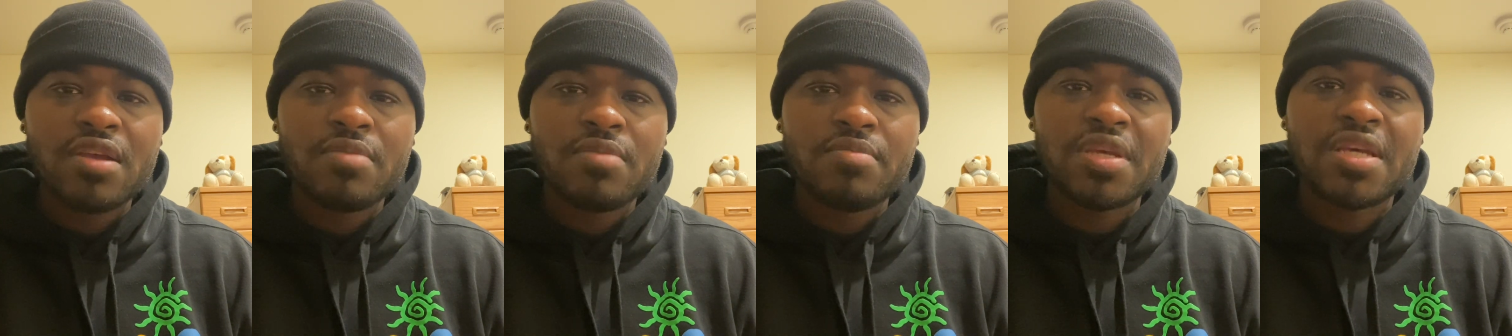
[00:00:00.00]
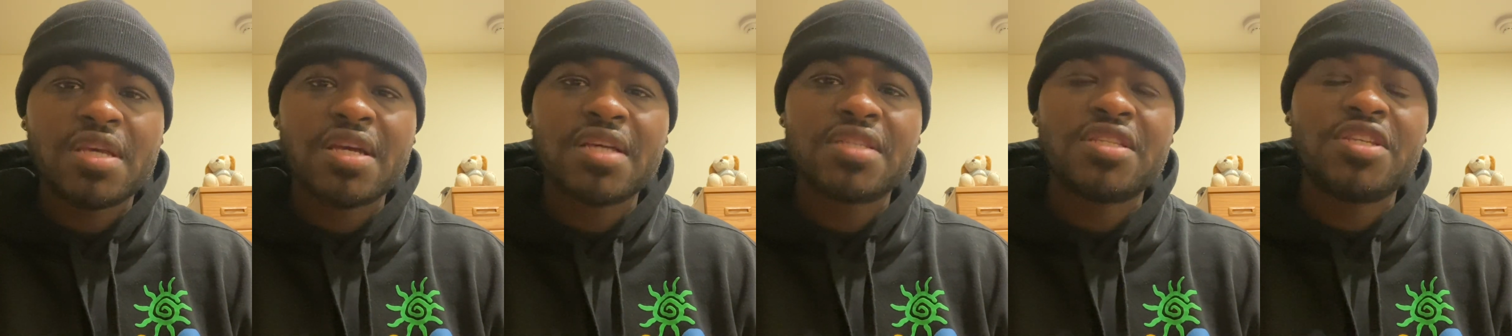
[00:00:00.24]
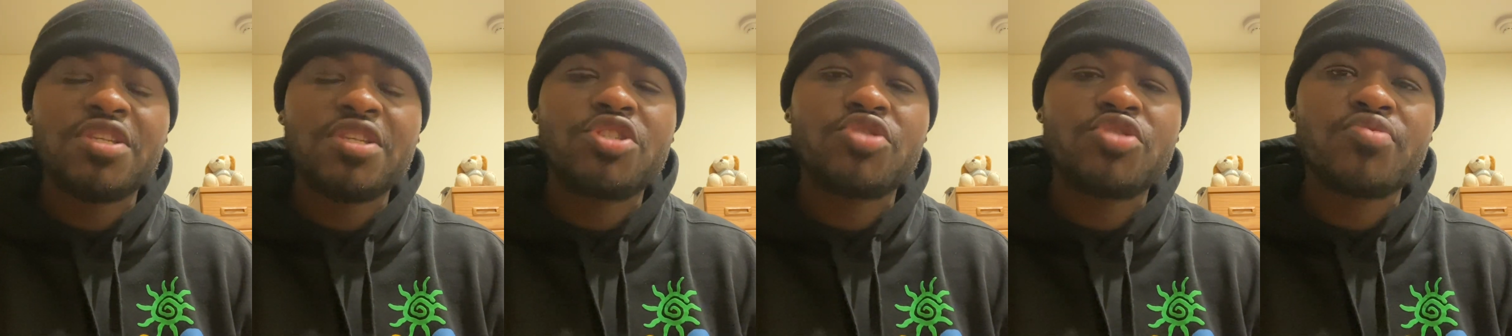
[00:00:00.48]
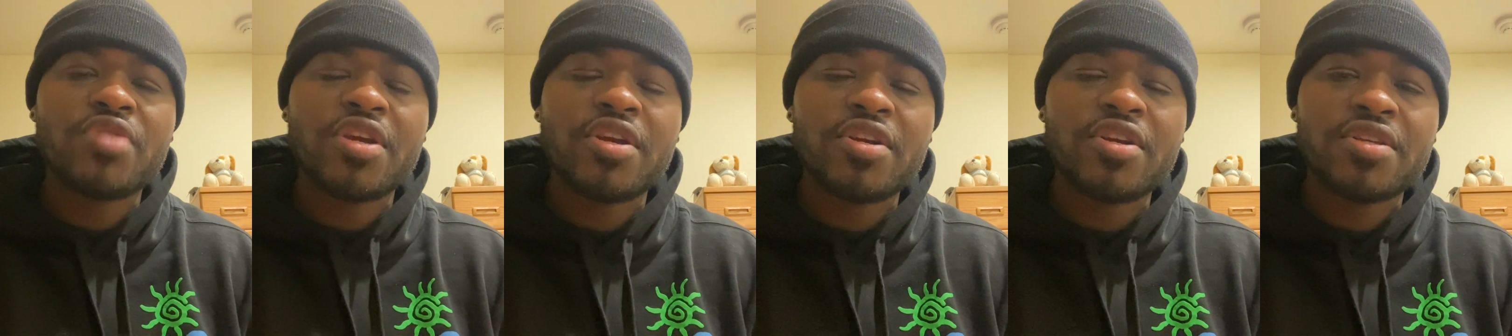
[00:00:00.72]
Because he
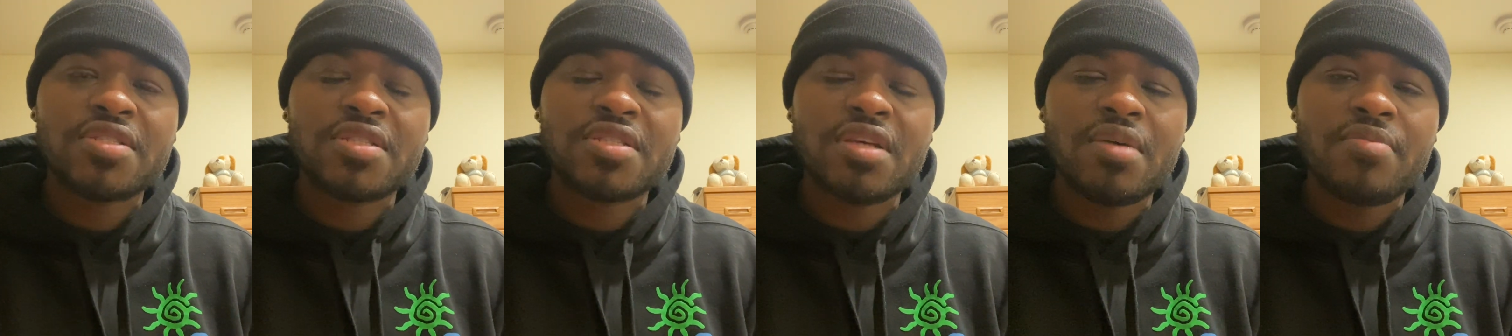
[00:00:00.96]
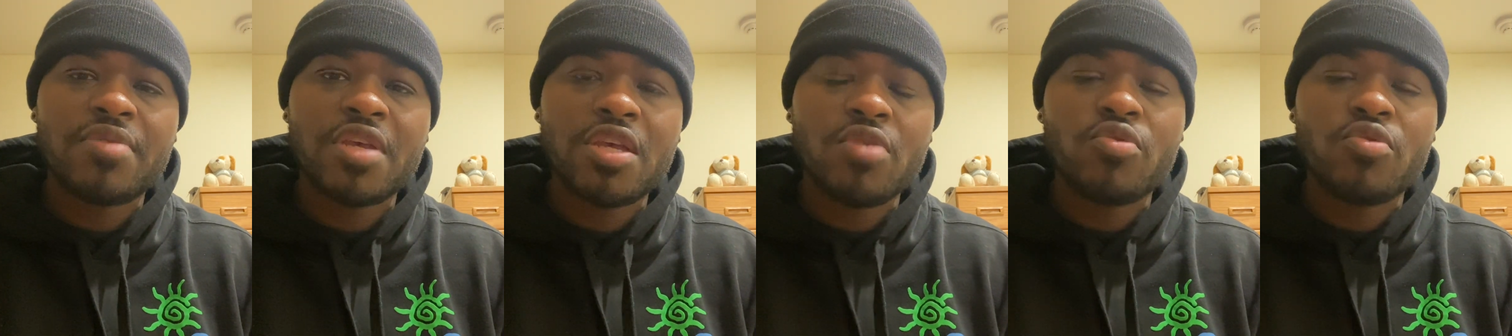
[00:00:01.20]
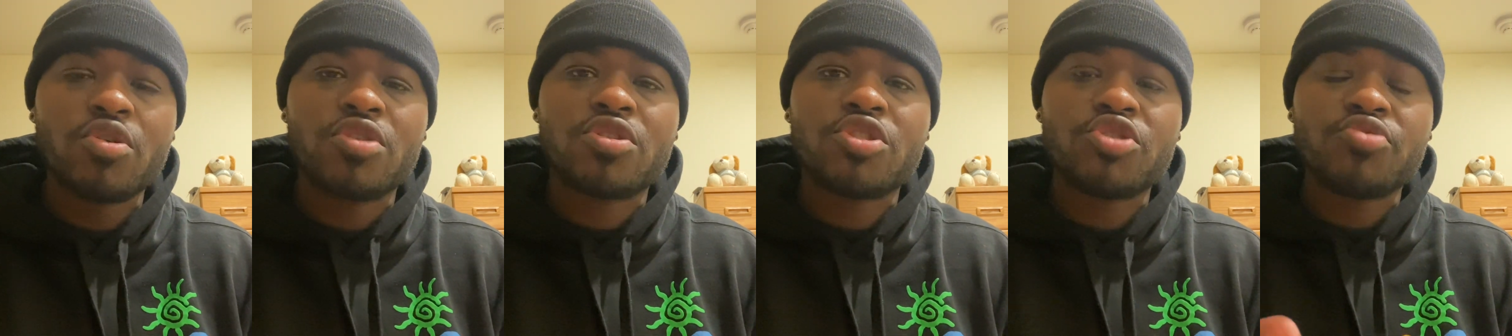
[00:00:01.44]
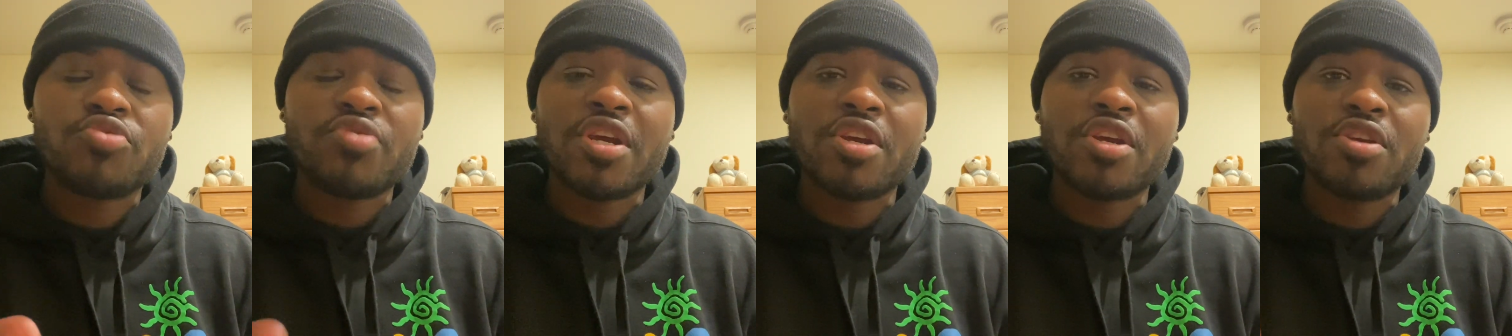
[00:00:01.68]
would
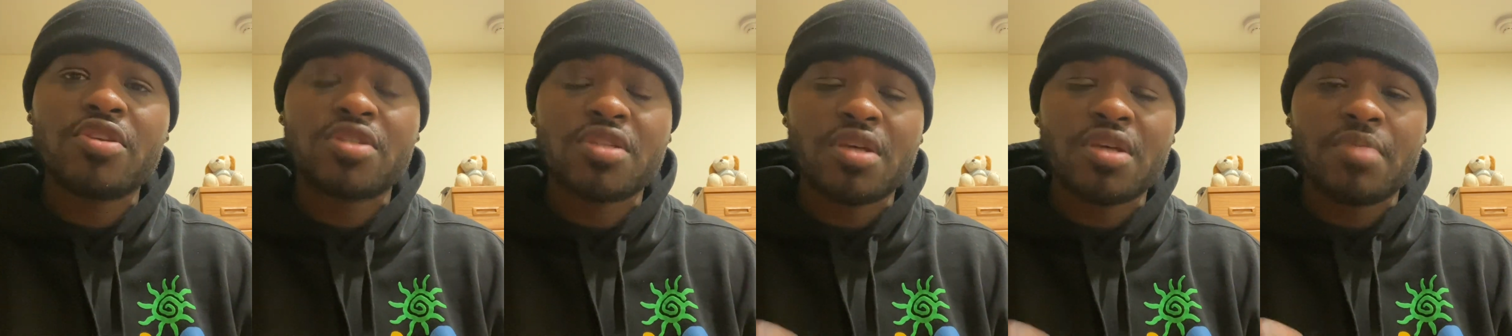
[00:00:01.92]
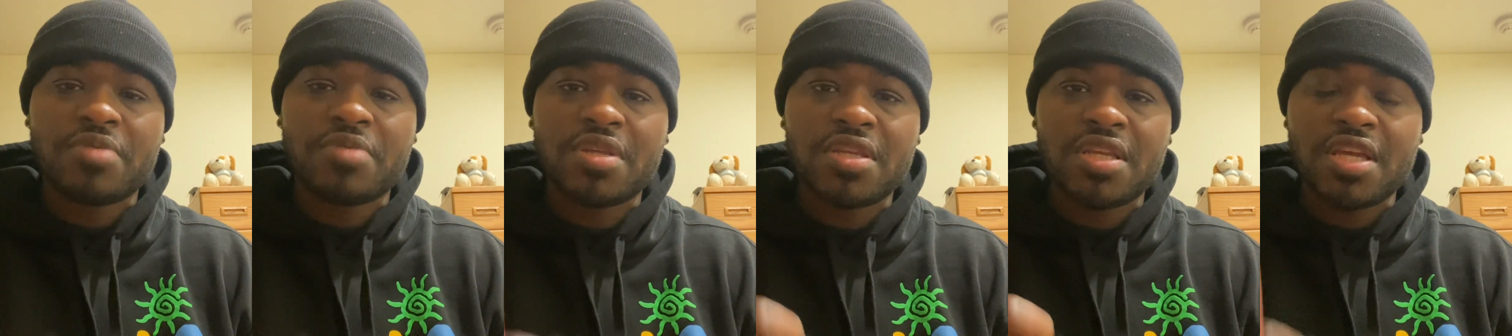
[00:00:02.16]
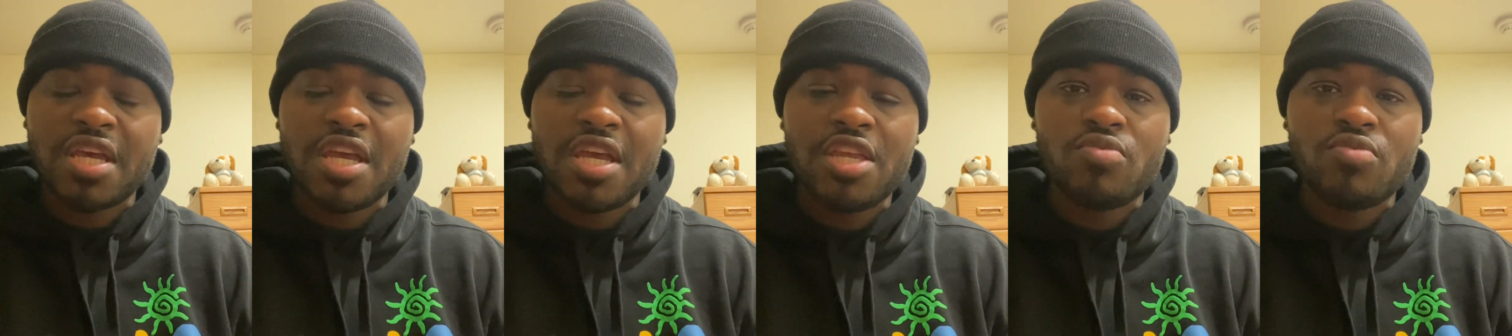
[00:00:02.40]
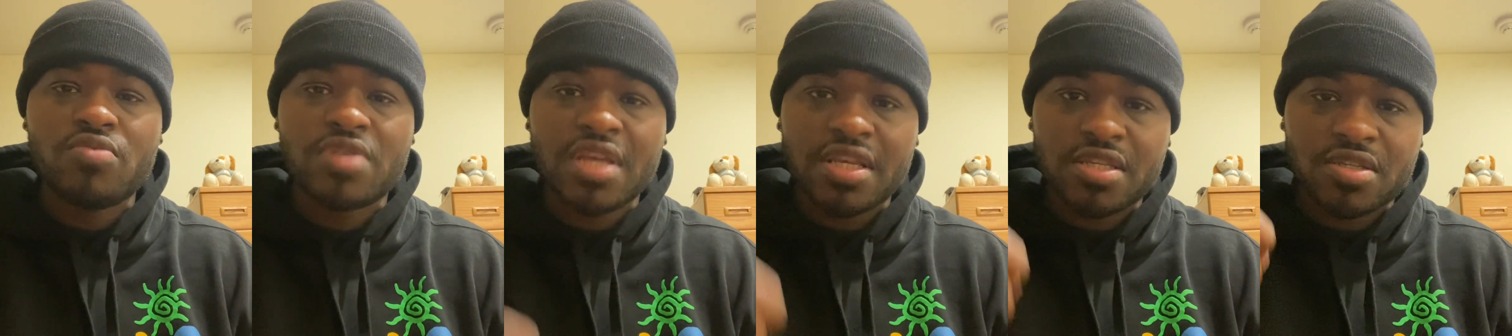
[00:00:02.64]
trigger something in
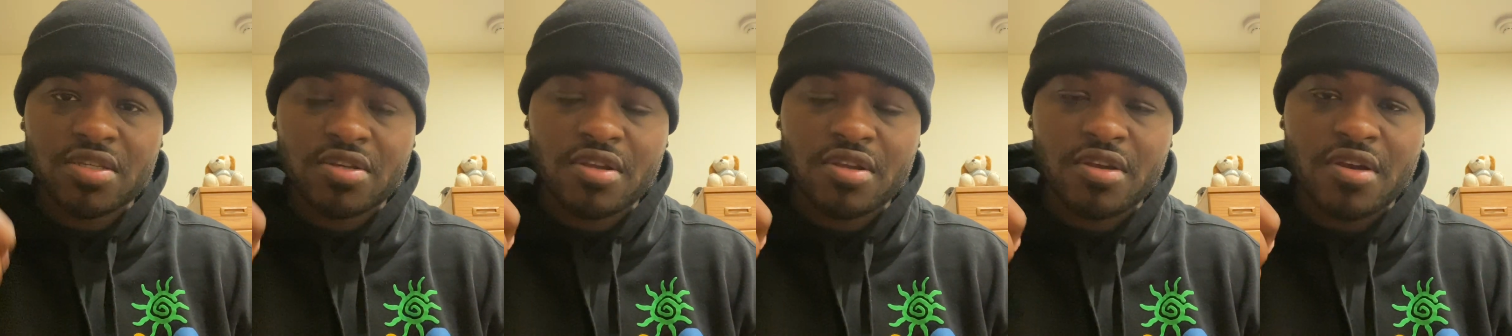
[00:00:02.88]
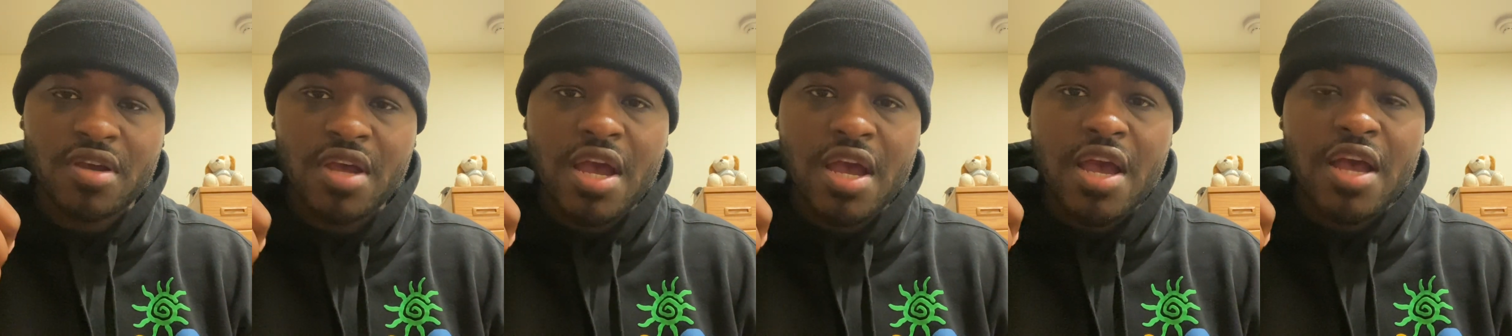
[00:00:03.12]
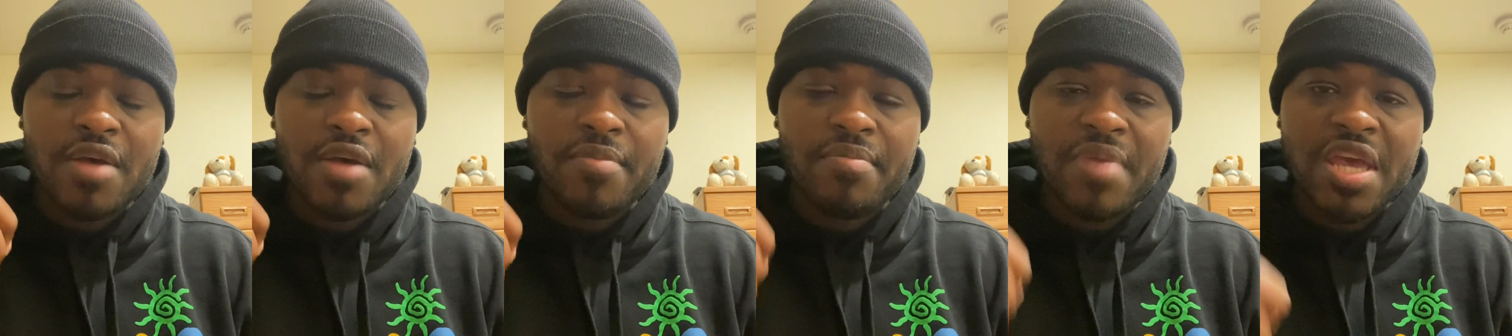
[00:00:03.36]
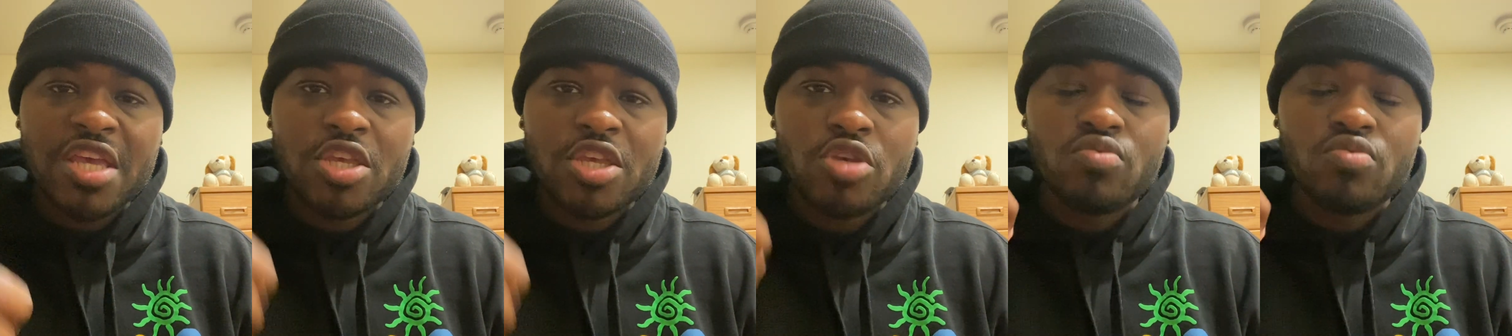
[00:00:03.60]
you that's going to
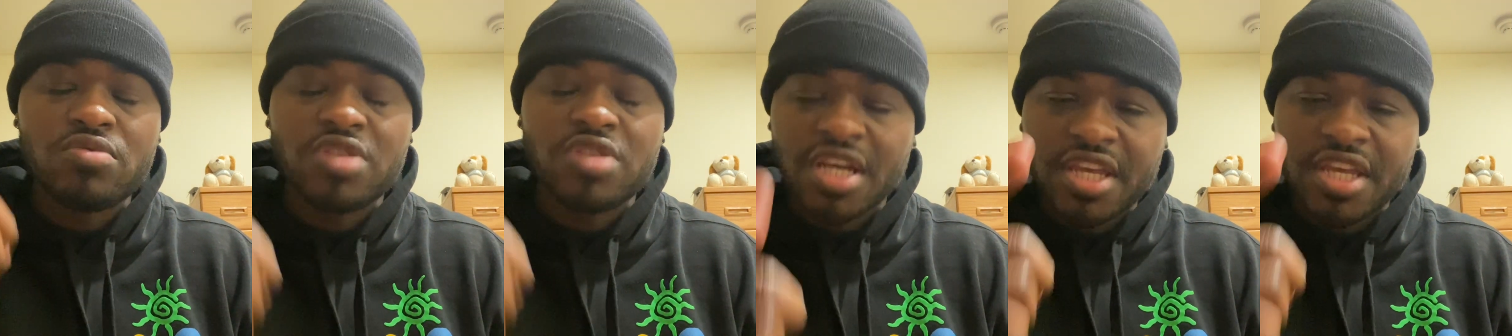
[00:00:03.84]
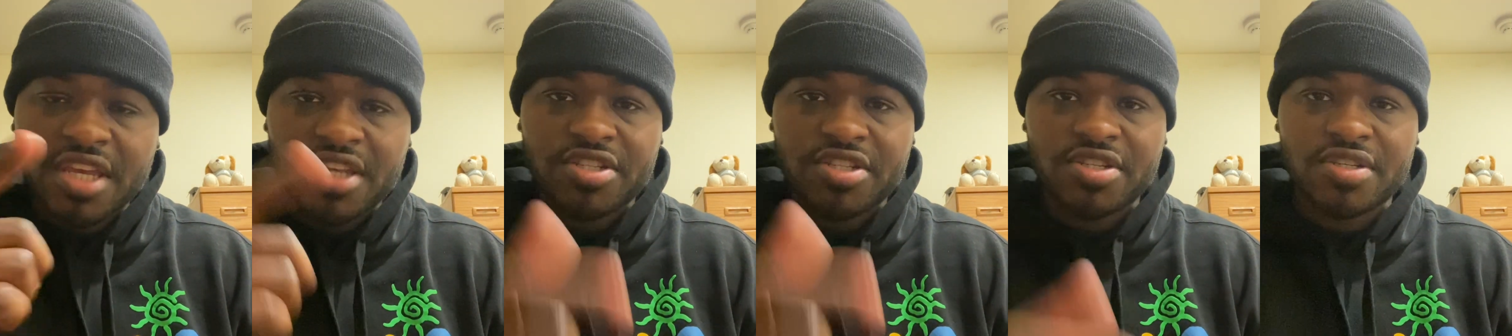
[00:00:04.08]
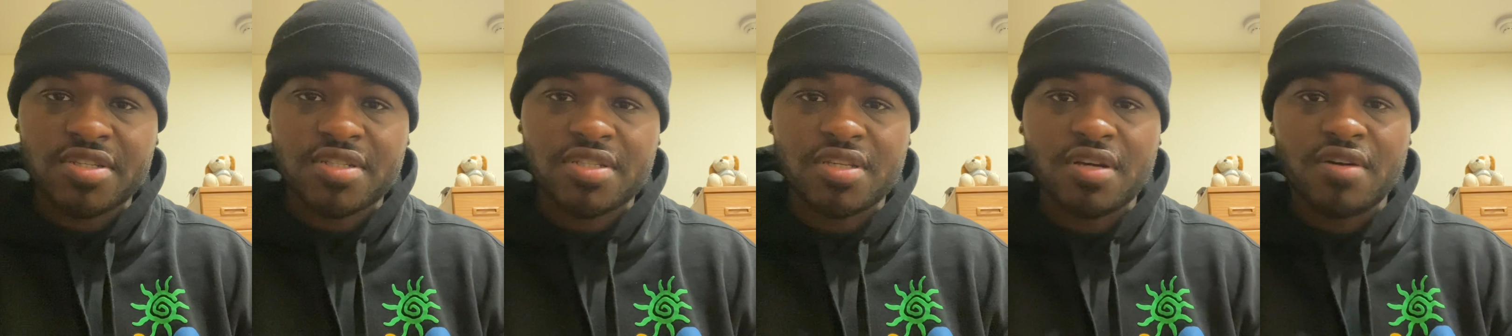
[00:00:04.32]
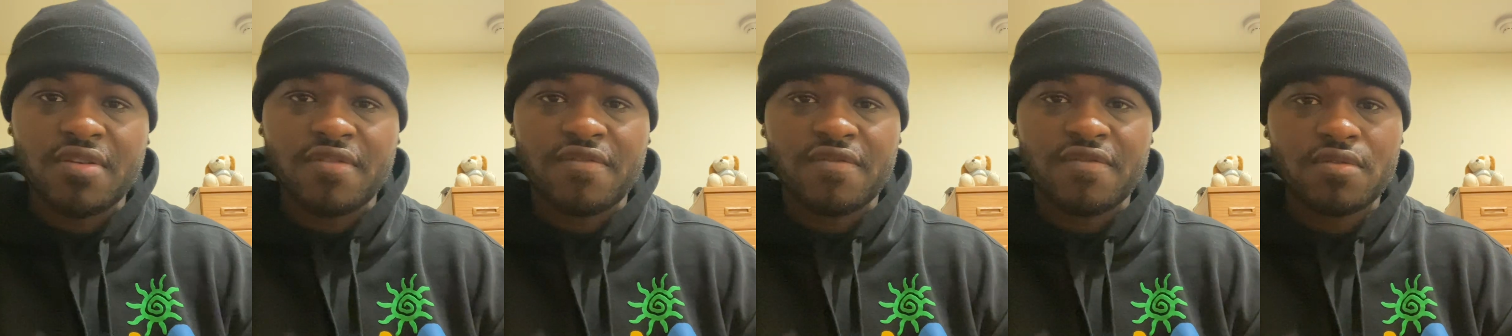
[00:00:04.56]
make you look at
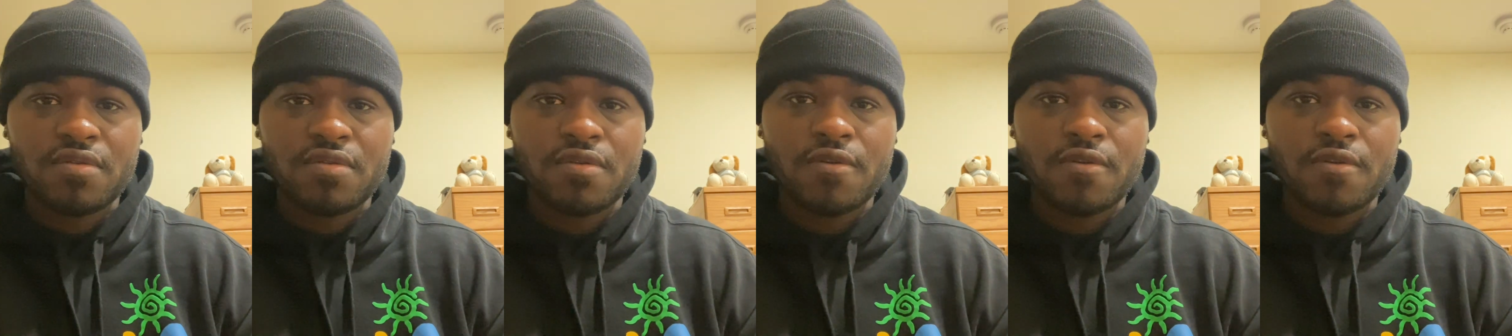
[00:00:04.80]
yourself.